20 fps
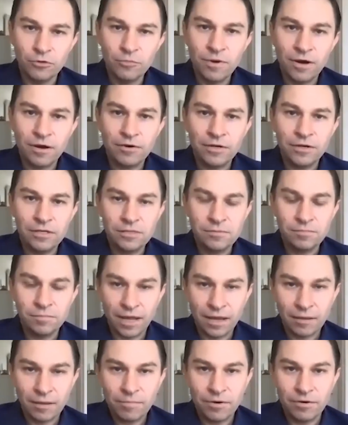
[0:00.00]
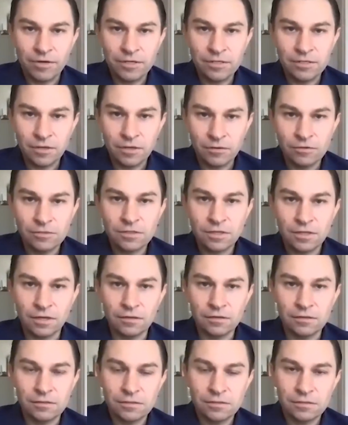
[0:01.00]
blueberries, blackberries, those
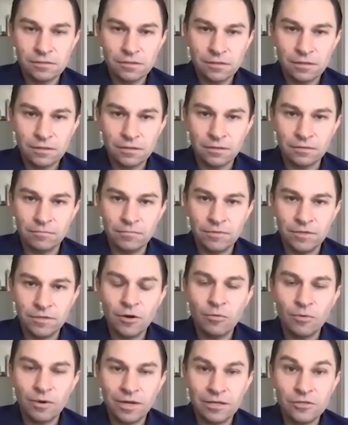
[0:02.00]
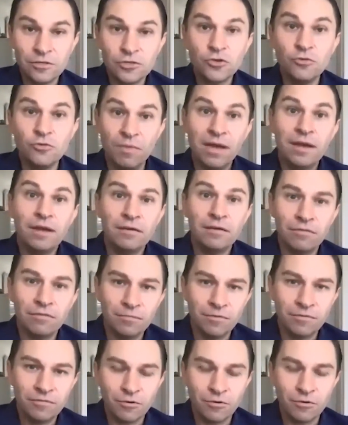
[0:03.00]
things. Um, you don't want to eat too many of
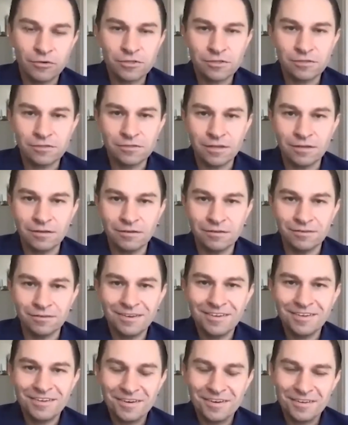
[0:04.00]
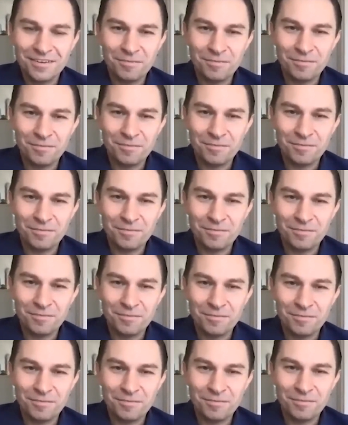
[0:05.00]
them, of course, because then you you're
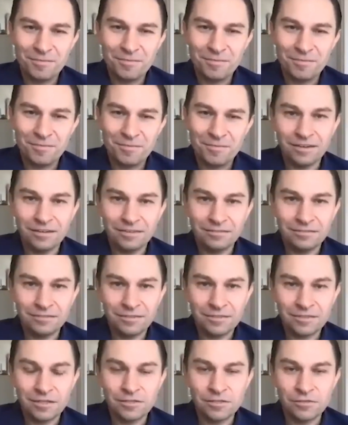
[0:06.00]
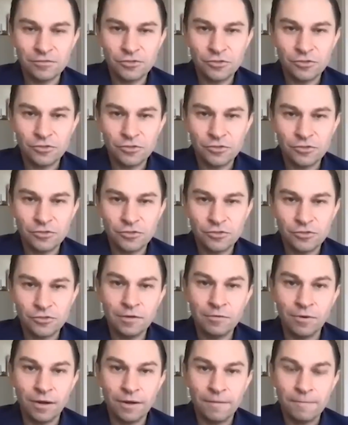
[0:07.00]
basically eating tons of sugar in it
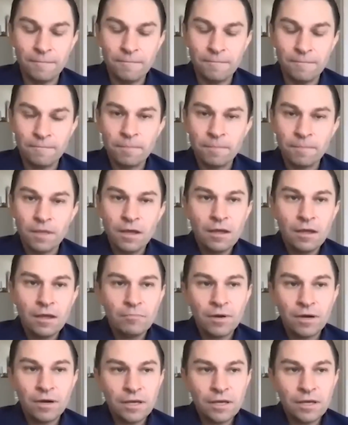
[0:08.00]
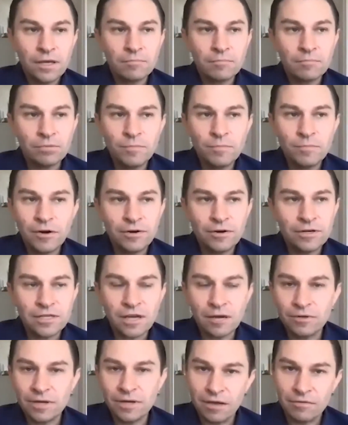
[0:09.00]
anyway. But yeah, blueberries
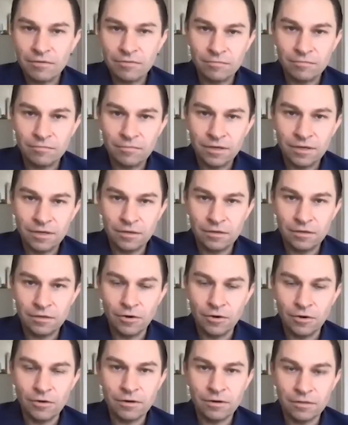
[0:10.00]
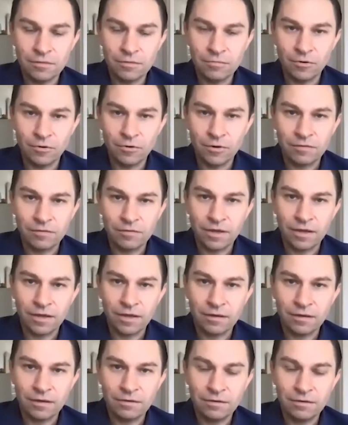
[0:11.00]
I would have in, in a yogurt in the morning if I
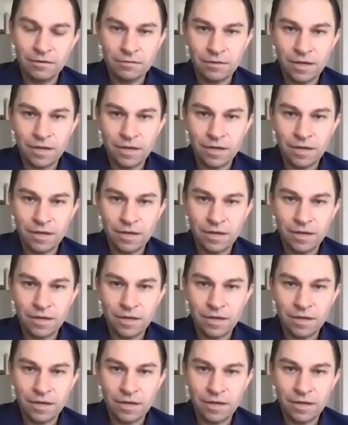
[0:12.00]
had